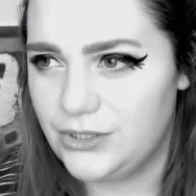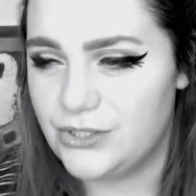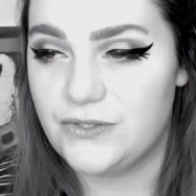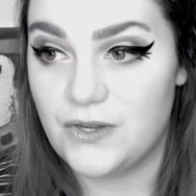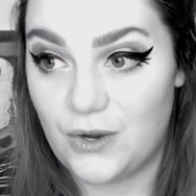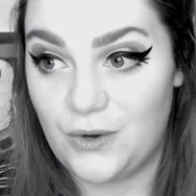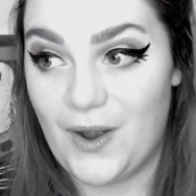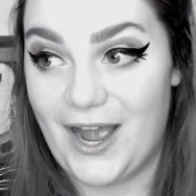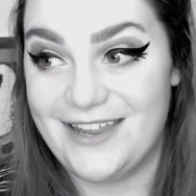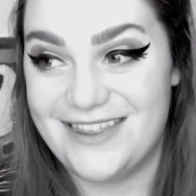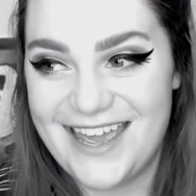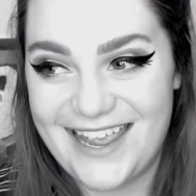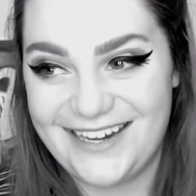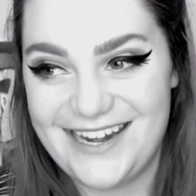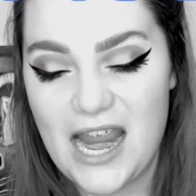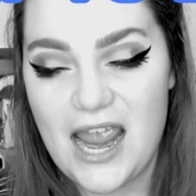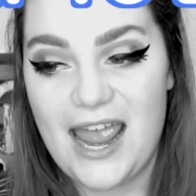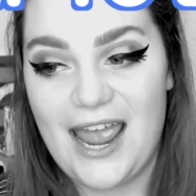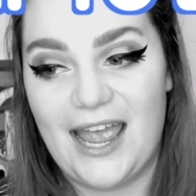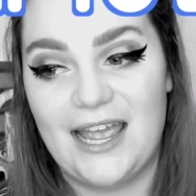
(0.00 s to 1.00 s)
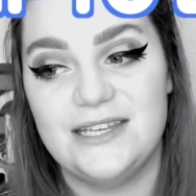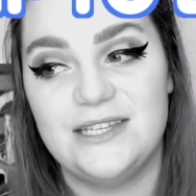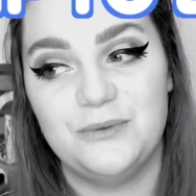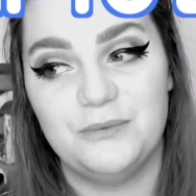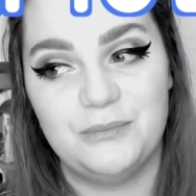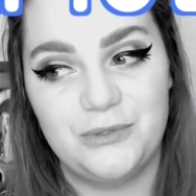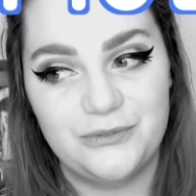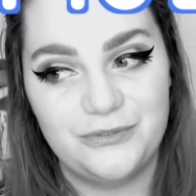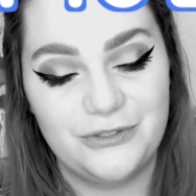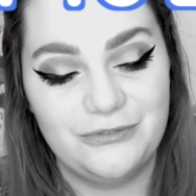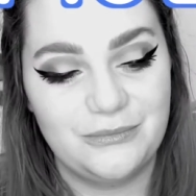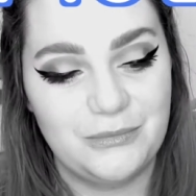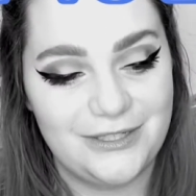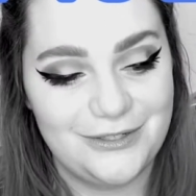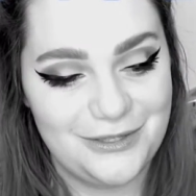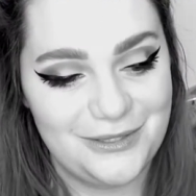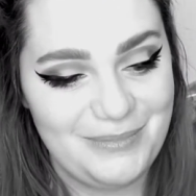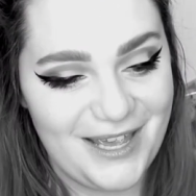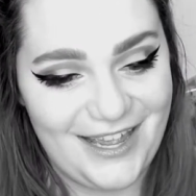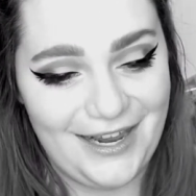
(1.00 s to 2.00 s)
So I then had to remove her from
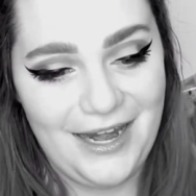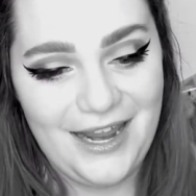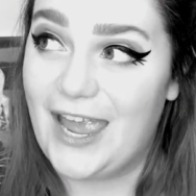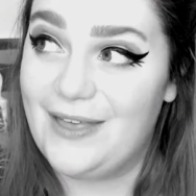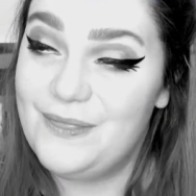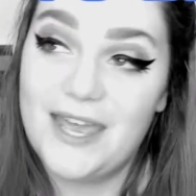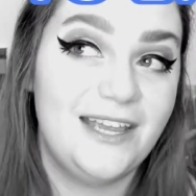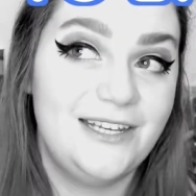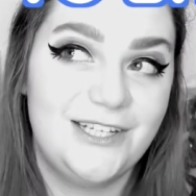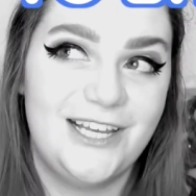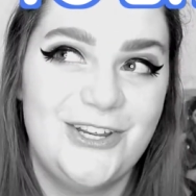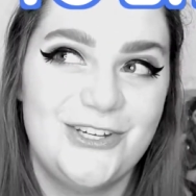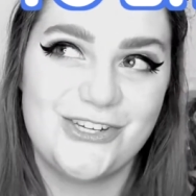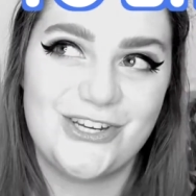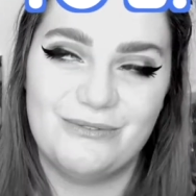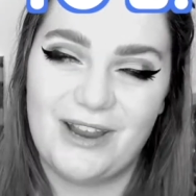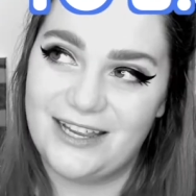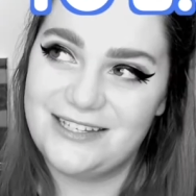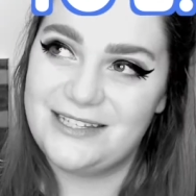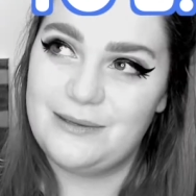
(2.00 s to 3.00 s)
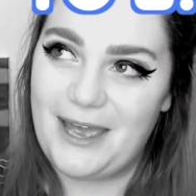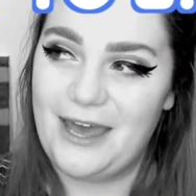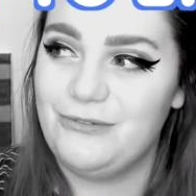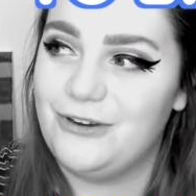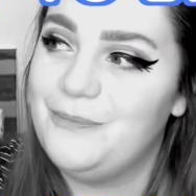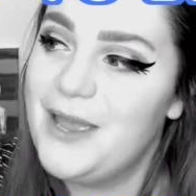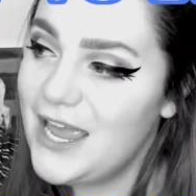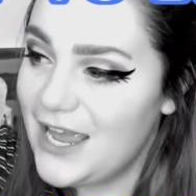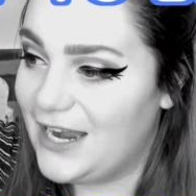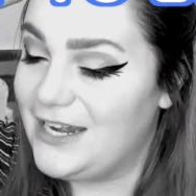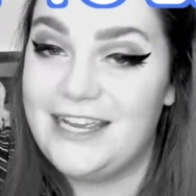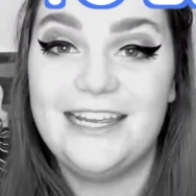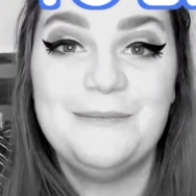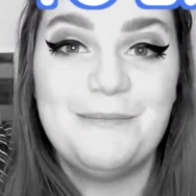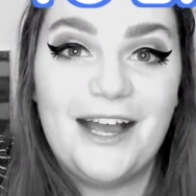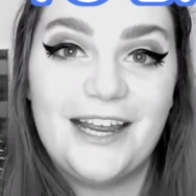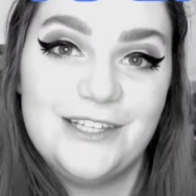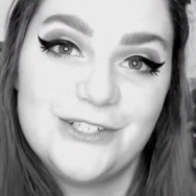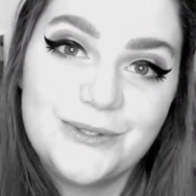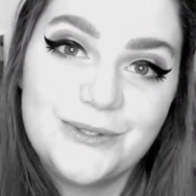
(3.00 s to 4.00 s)
under the bed. And then she ran to the bathroom and hid
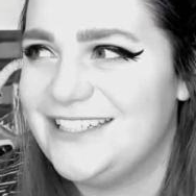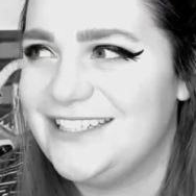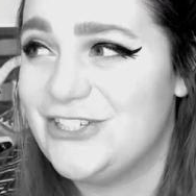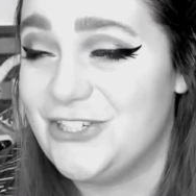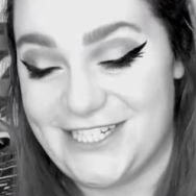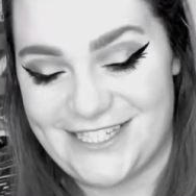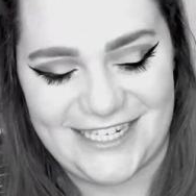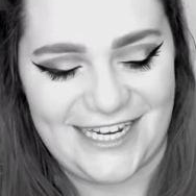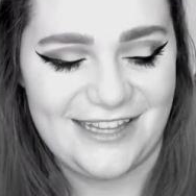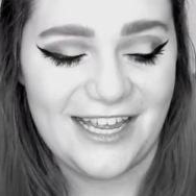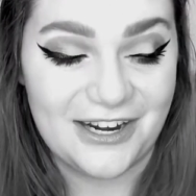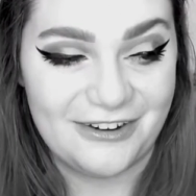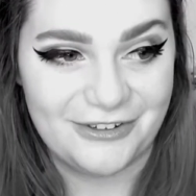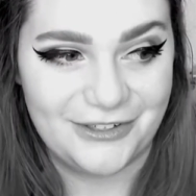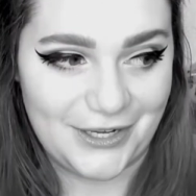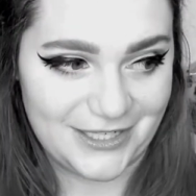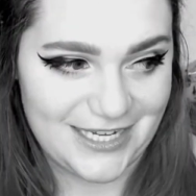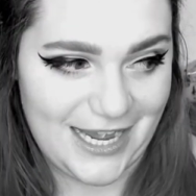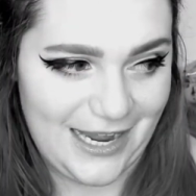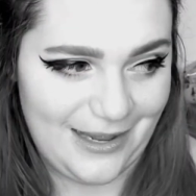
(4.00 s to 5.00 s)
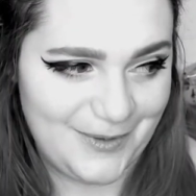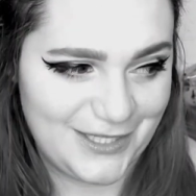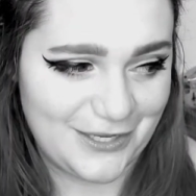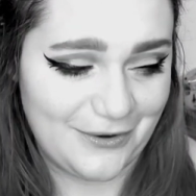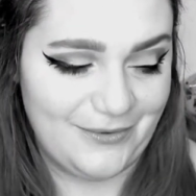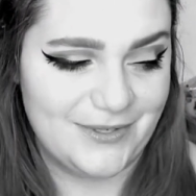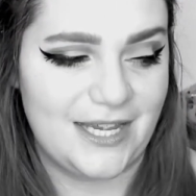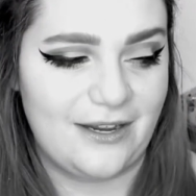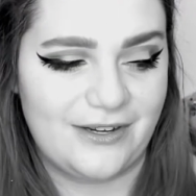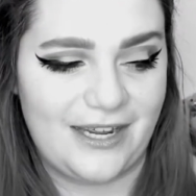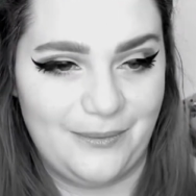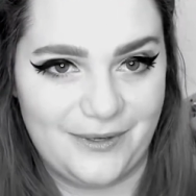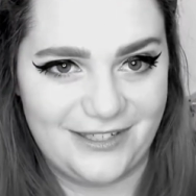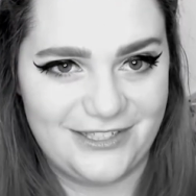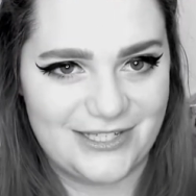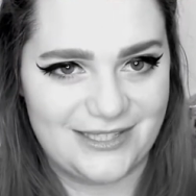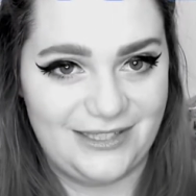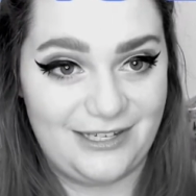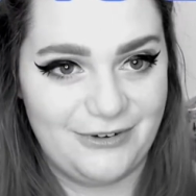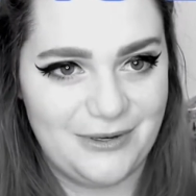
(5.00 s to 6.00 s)
behind the She stayed there for a long time. And so I was like, okay, we're going to
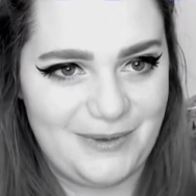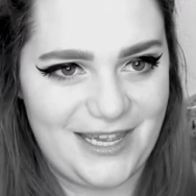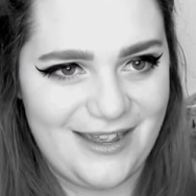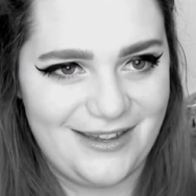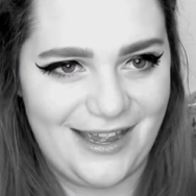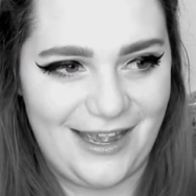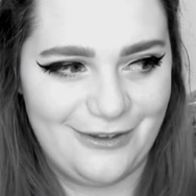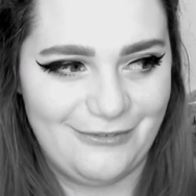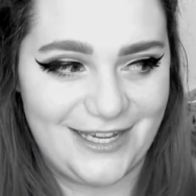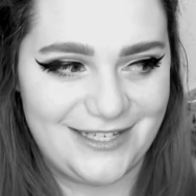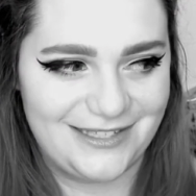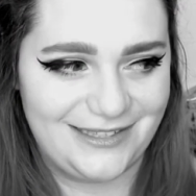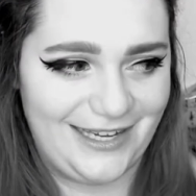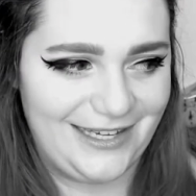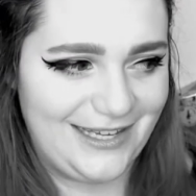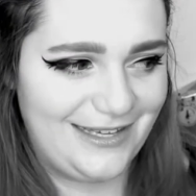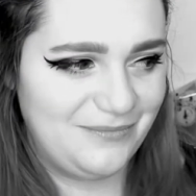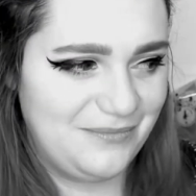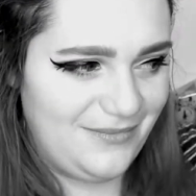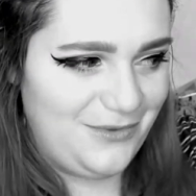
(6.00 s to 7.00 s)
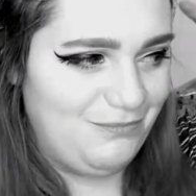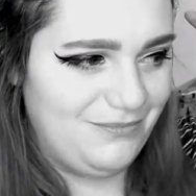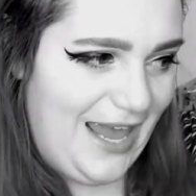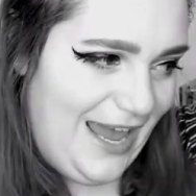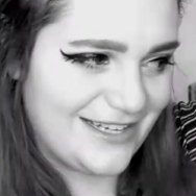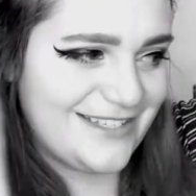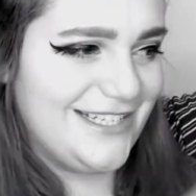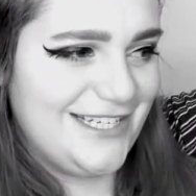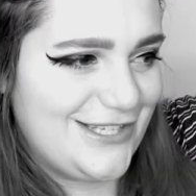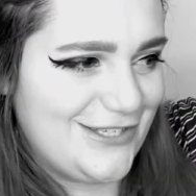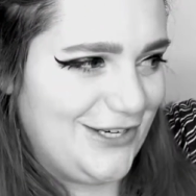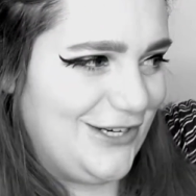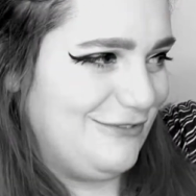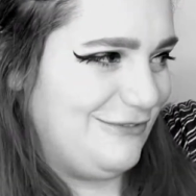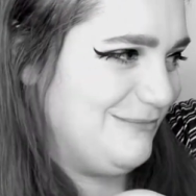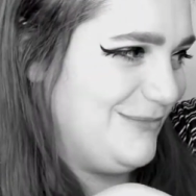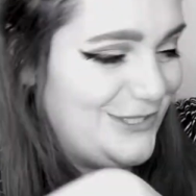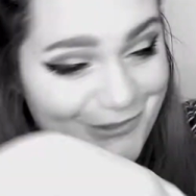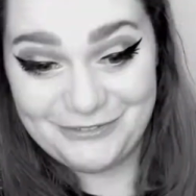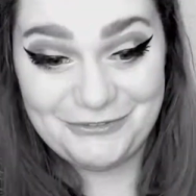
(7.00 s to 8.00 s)
just leave her be. I've had to like exodus her
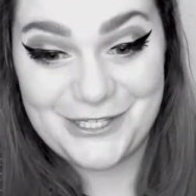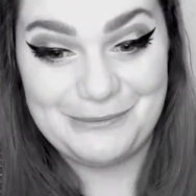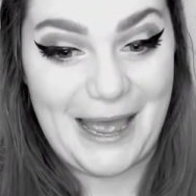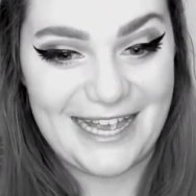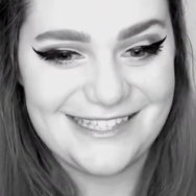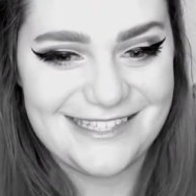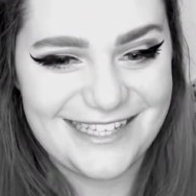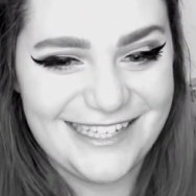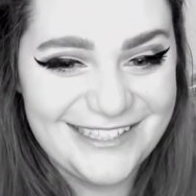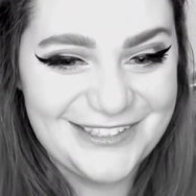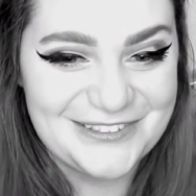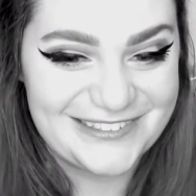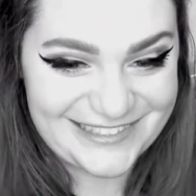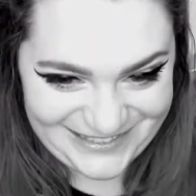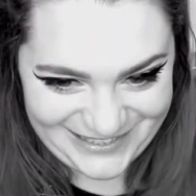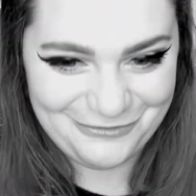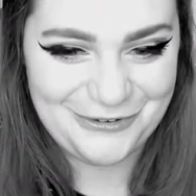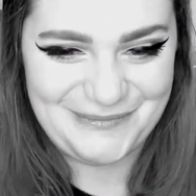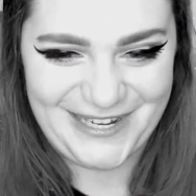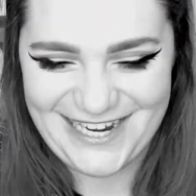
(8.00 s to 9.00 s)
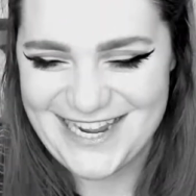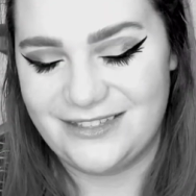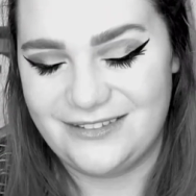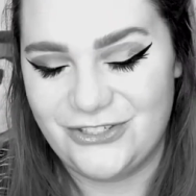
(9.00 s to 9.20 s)
from 2 different spots and leave her be.